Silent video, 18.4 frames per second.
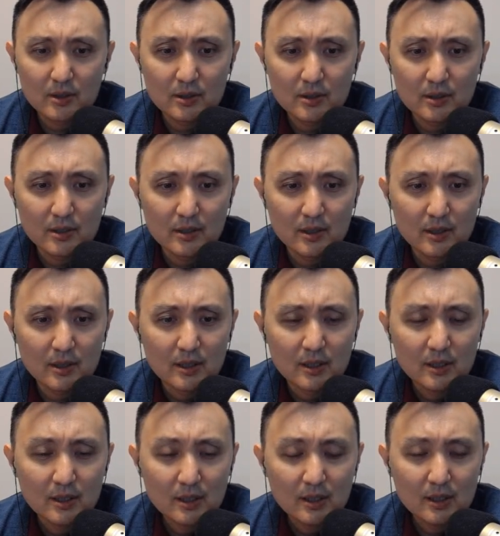there
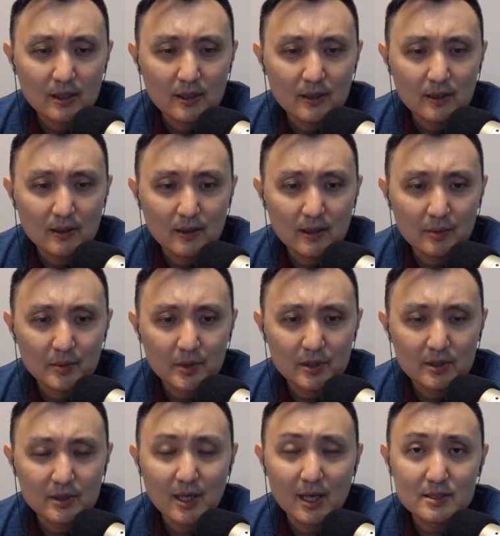are
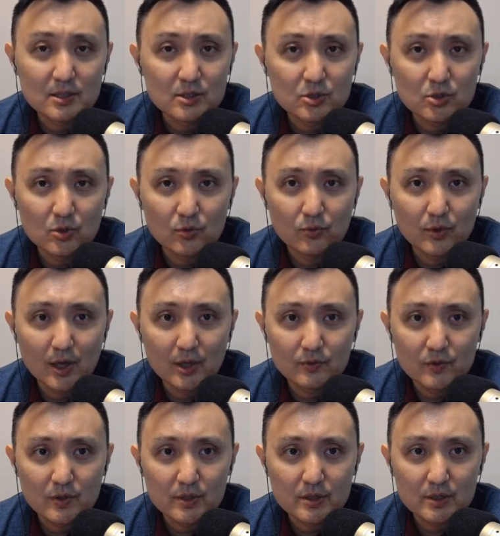dozens of
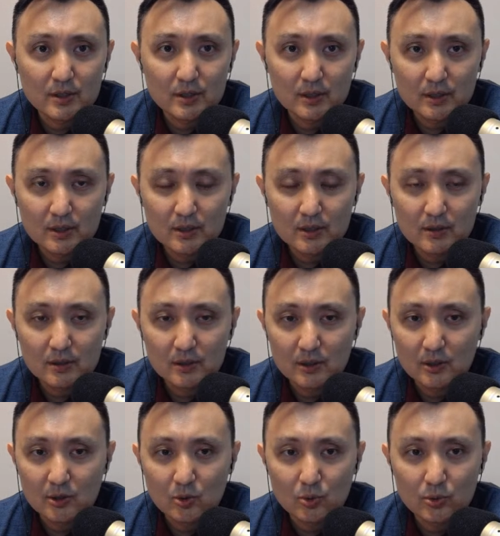countries in it,
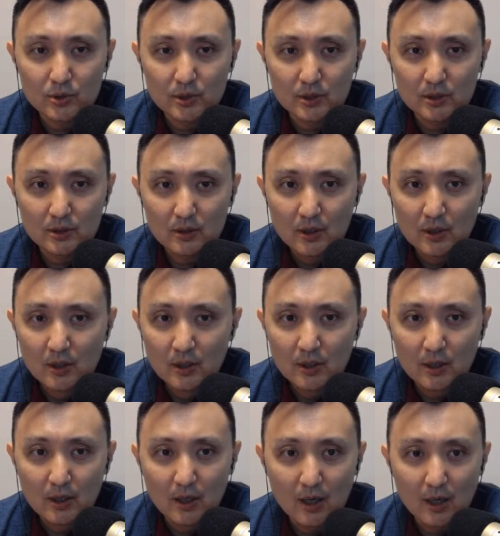including
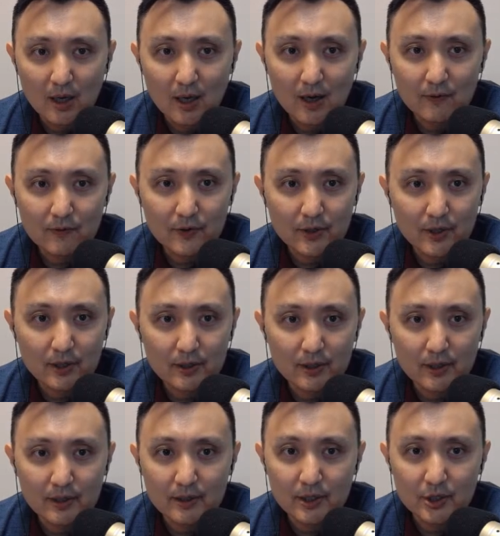
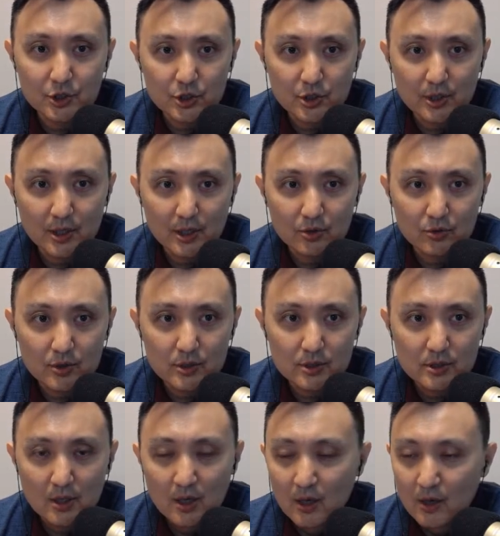African and Asian
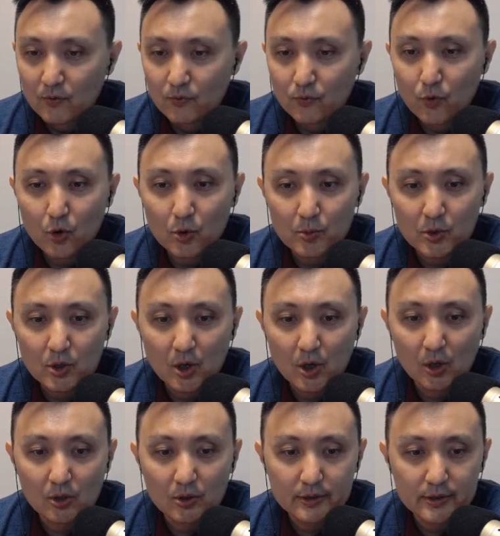countries, former
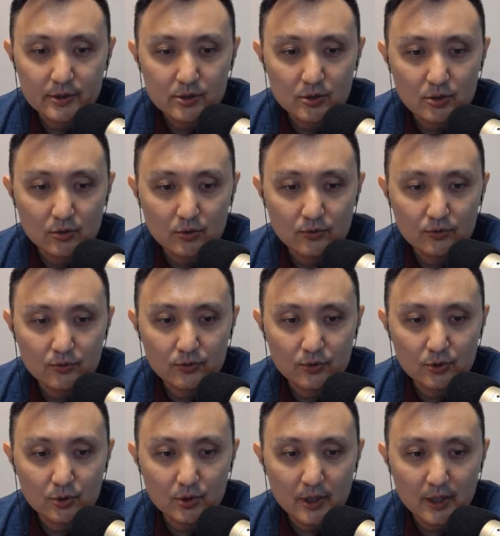colonies of
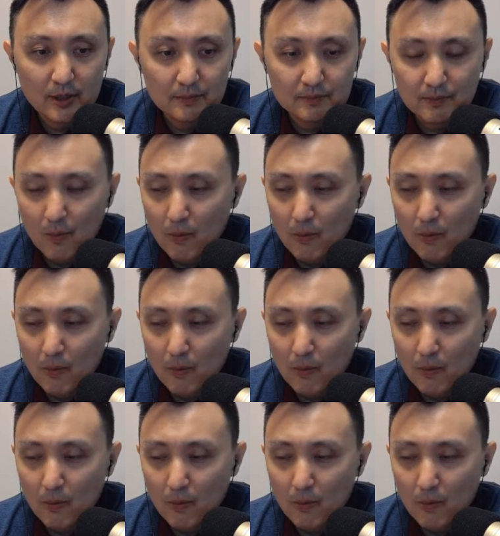UK.